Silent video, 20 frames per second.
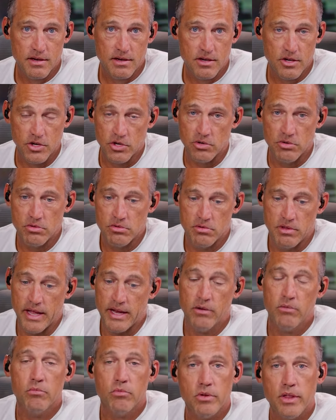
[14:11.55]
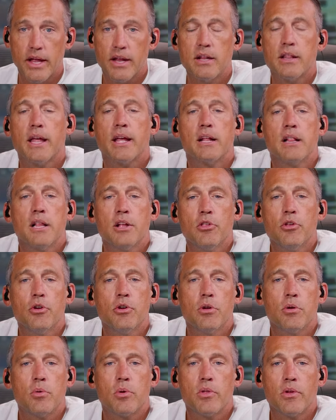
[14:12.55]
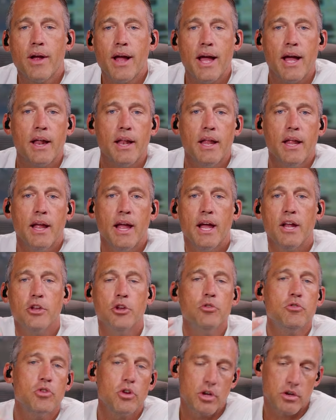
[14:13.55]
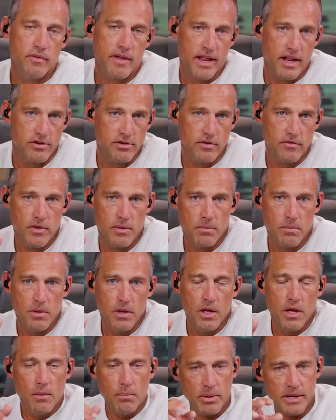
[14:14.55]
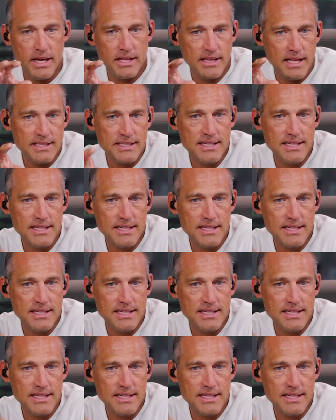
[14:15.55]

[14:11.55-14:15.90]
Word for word: You, they don't, they, they clearly don't know where they're at, and you took advantage of them. But yet, that's